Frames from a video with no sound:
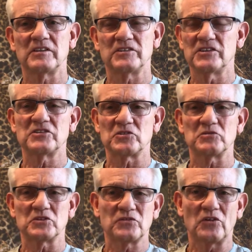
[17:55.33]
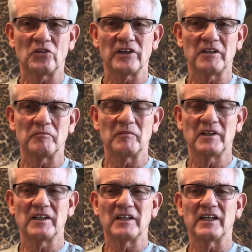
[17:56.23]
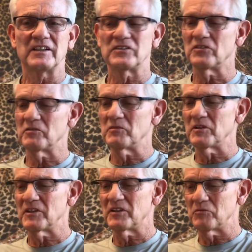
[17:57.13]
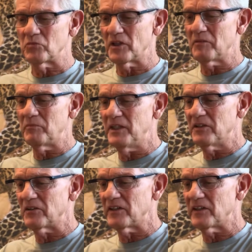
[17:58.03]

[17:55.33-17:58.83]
Jesus was for him and told him to bring Peter.